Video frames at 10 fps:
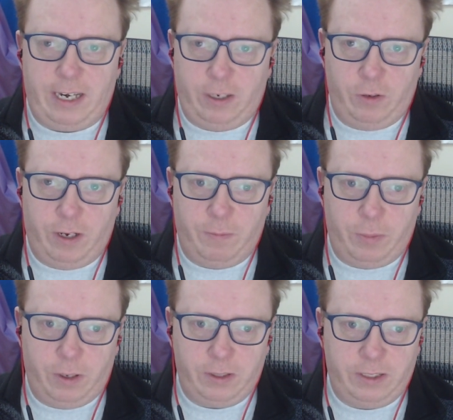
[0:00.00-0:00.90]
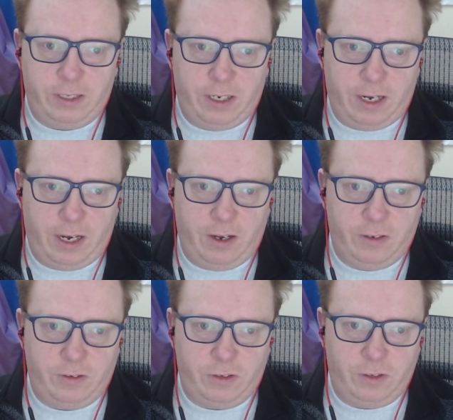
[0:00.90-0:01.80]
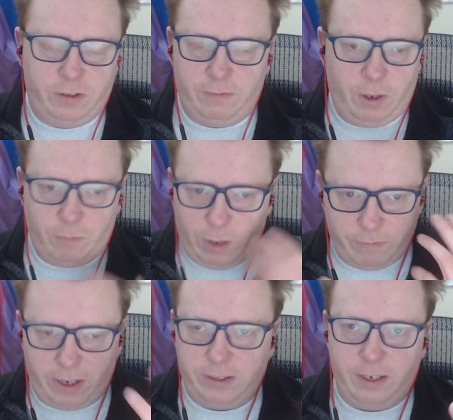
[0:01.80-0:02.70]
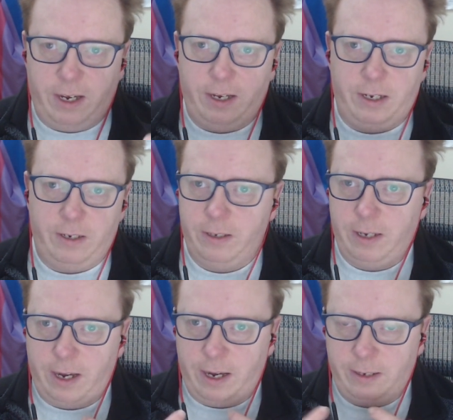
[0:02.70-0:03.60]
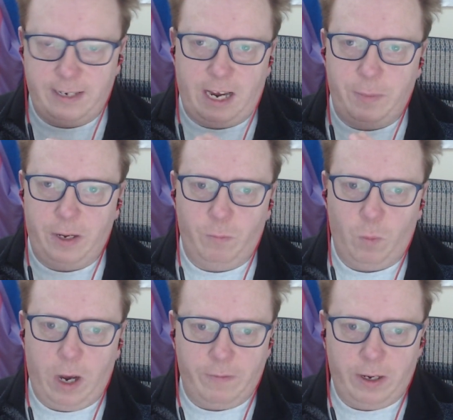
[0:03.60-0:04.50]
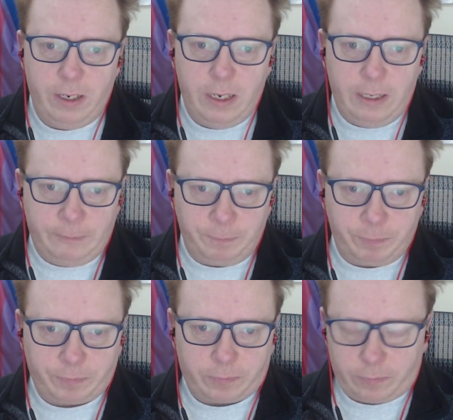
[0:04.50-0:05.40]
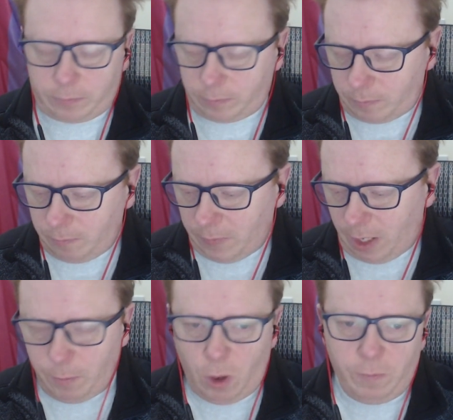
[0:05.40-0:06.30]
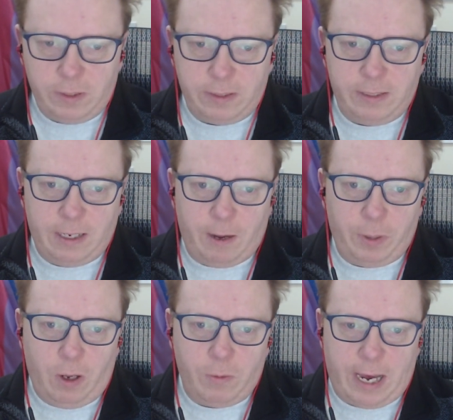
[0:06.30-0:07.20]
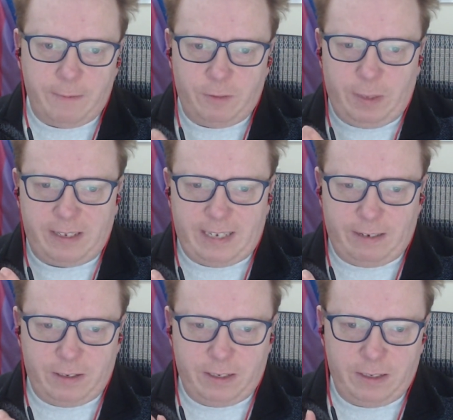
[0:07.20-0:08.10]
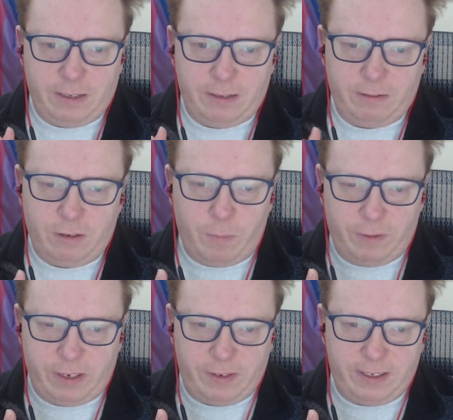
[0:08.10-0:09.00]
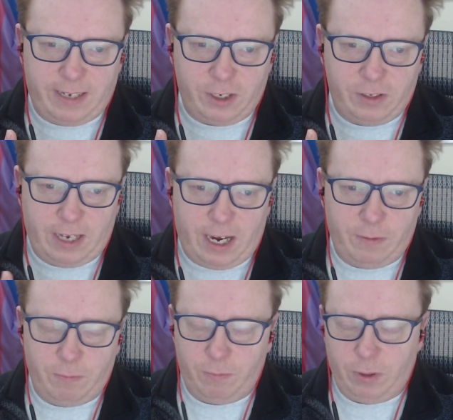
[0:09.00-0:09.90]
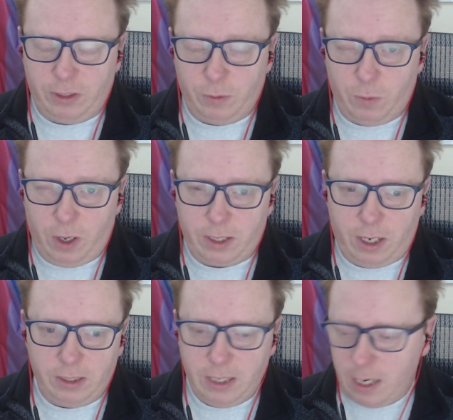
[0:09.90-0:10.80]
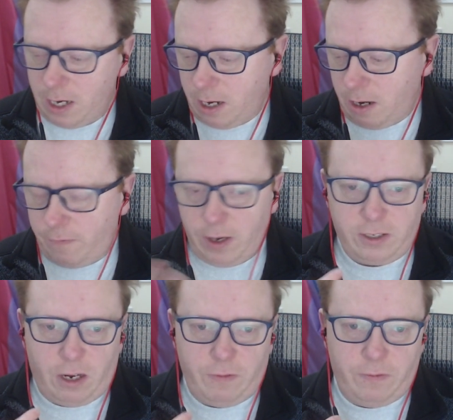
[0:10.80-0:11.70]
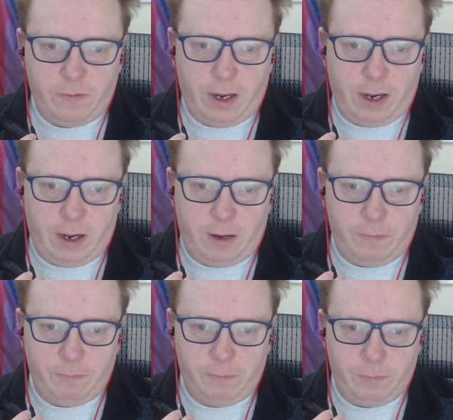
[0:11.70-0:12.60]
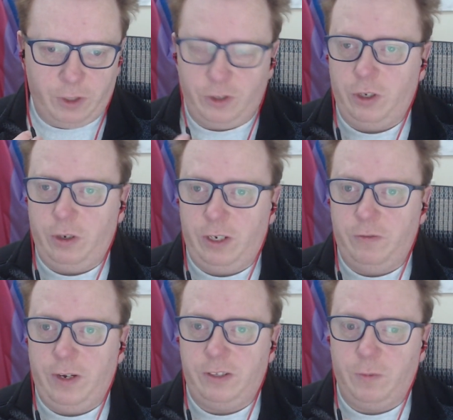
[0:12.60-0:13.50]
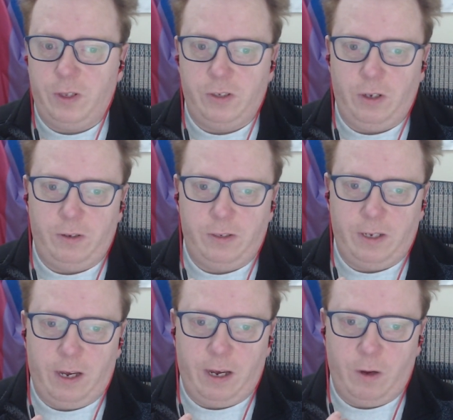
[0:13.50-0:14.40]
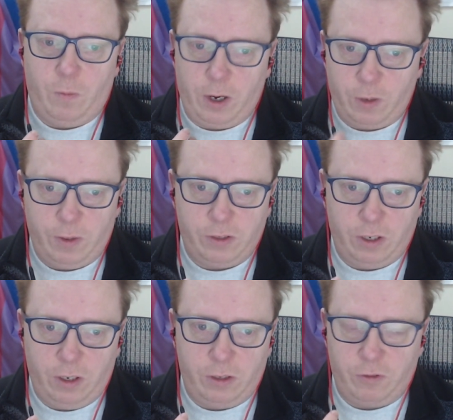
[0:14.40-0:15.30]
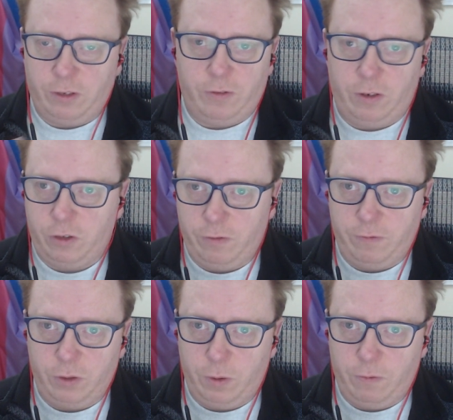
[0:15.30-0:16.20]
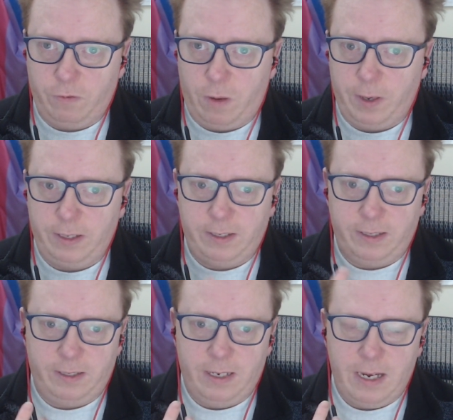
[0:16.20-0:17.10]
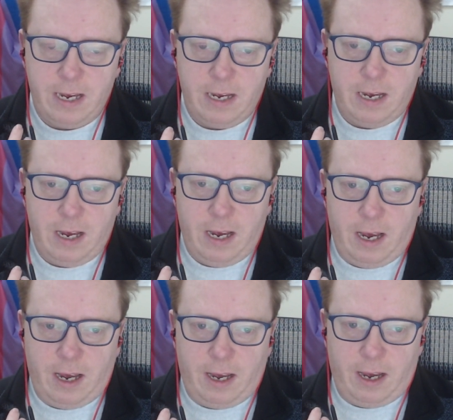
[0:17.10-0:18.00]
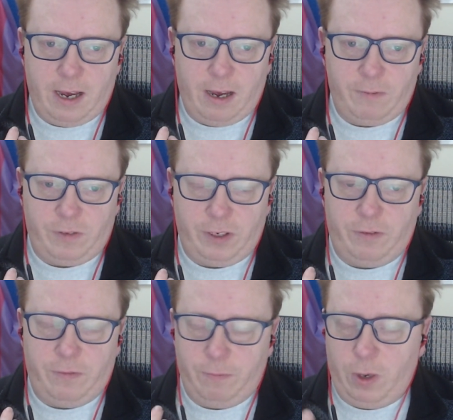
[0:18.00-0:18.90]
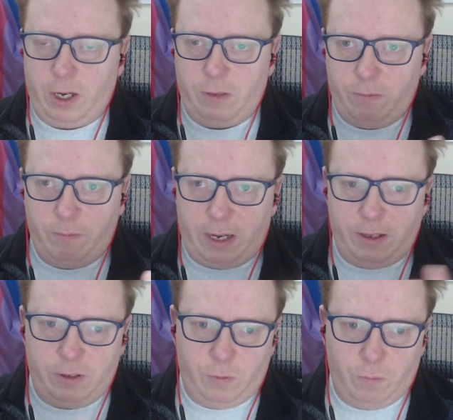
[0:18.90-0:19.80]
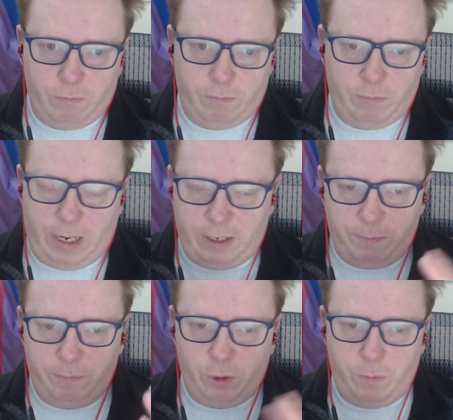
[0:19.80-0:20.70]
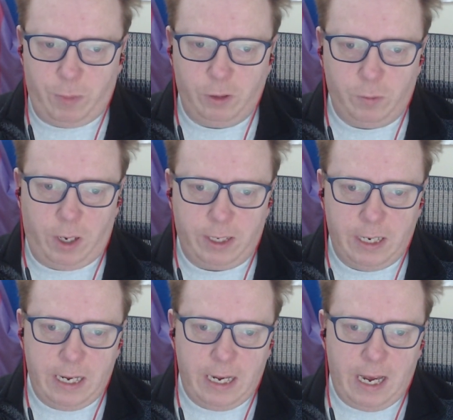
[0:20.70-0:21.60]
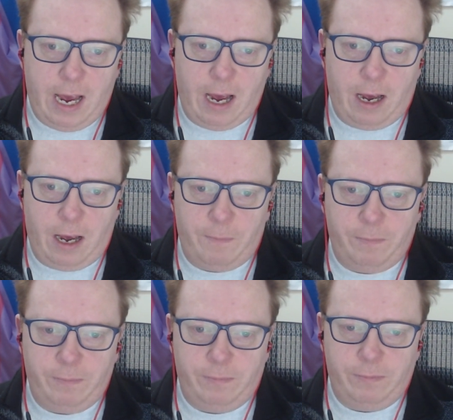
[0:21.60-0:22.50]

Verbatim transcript: any user input, uh, such as you whatever I say, uh, type in, whatever. At the moment, uh, below that is basically like a couple of different sections that I want to work on. First off, um, the suit, interfacing with the suit, uh, working with the suit, transferring to, to and from it, uh, doing working, making the suit, any suit parts work. Um,